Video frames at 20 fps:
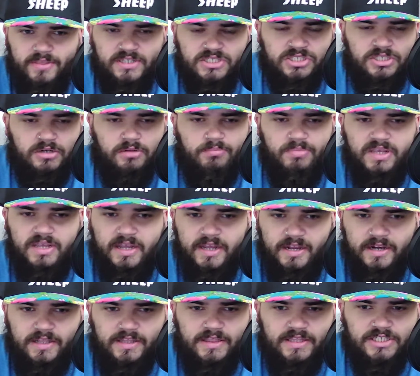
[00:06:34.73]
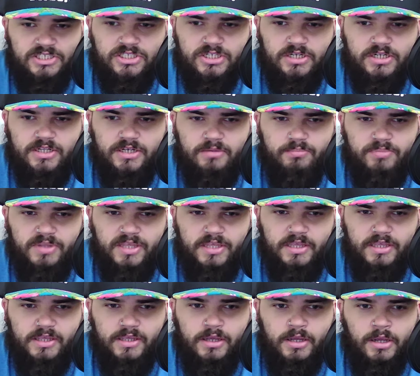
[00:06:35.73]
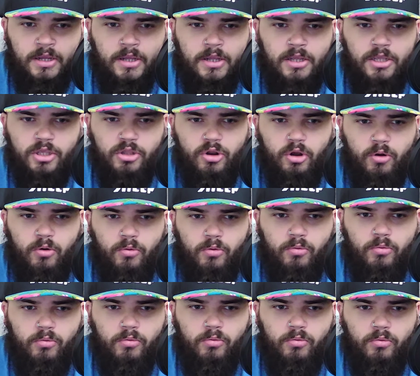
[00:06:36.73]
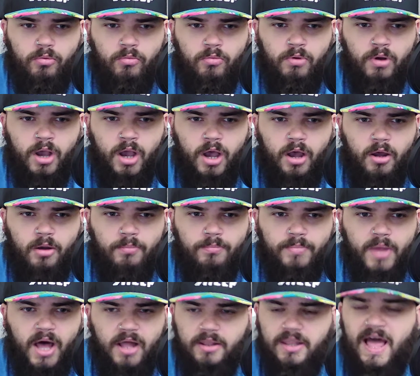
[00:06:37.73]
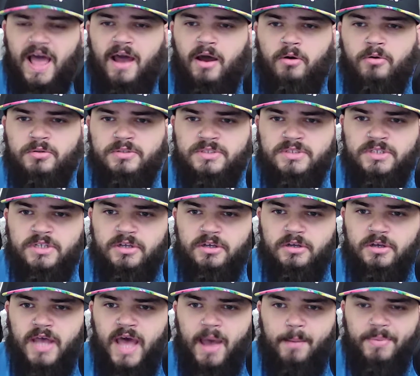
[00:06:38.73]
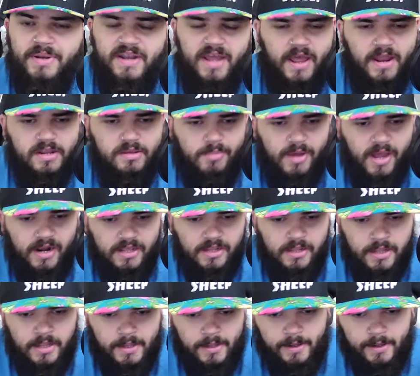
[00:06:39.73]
This shouldn't be hidden. This shouldn't be, allowed to happen to anybody.